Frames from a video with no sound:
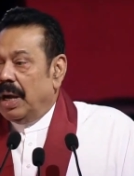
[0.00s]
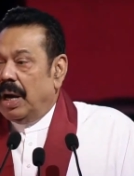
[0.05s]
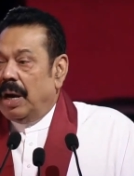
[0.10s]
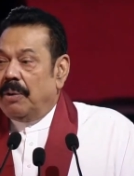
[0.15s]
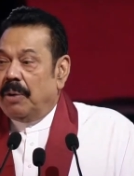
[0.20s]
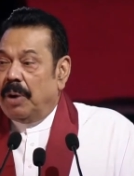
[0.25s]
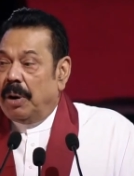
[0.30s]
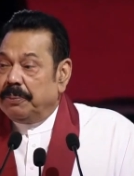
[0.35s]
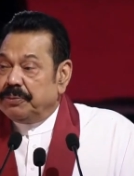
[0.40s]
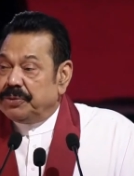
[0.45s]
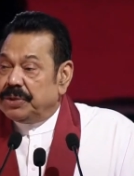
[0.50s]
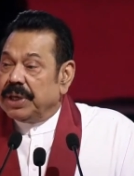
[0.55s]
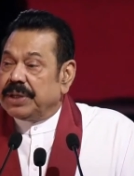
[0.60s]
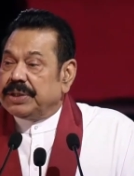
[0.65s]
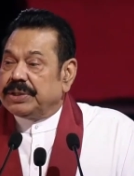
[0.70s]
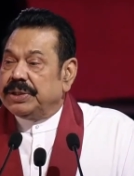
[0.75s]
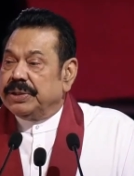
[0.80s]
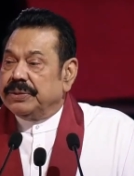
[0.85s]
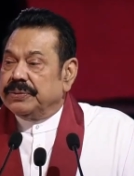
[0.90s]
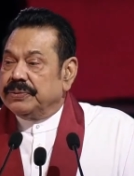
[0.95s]
Our
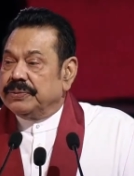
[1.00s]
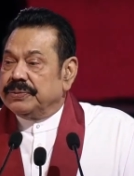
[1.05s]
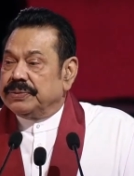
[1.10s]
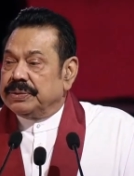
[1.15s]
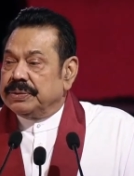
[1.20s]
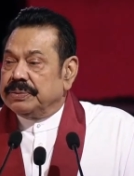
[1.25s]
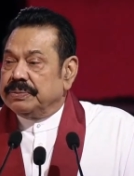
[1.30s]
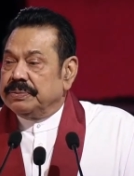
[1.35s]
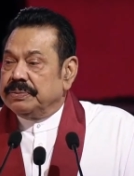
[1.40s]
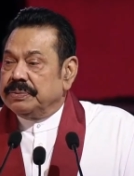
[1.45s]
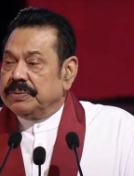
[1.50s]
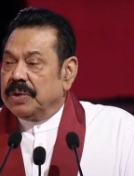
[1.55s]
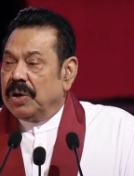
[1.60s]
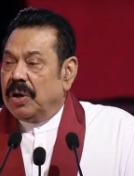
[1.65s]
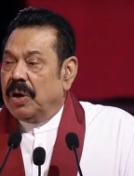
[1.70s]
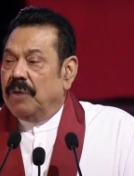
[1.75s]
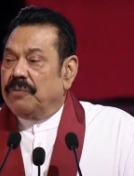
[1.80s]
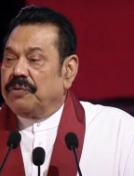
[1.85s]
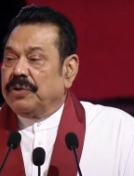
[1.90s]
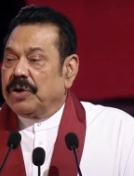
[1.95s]
objective
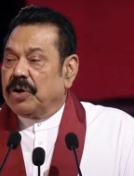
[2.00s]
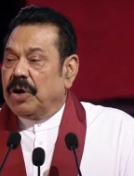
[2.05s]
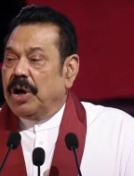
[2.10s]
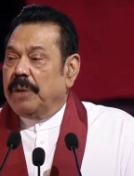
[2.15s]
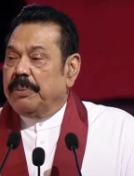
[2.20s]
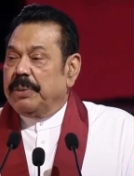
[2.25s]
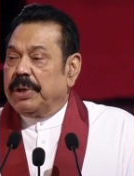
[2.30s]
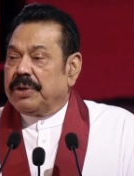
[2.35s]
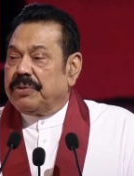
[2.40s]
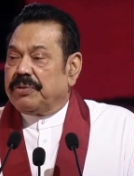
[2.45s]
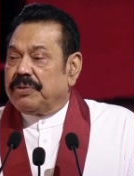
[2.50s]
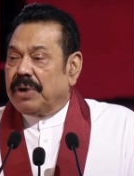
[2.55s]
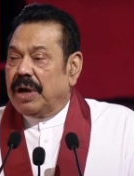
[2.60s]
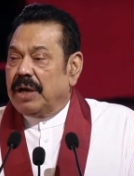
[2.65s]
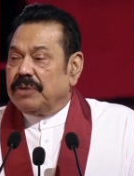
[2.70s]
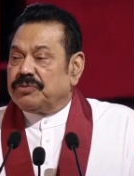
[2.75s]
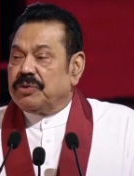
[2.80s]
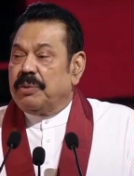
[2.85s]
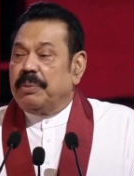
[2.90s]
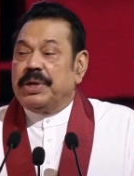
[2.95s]
of economic
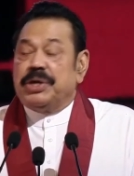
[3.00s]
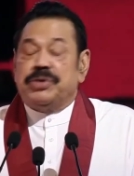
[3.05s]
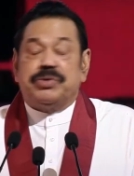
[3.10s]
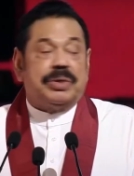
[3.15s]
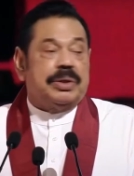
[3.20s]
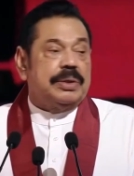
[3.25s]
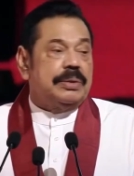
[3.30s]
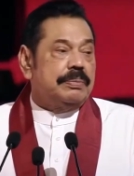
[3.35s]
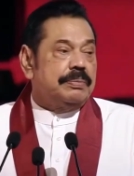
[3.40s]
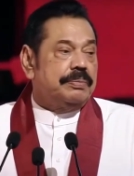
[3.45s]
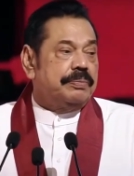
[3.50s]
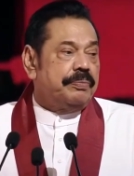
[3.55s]
transformation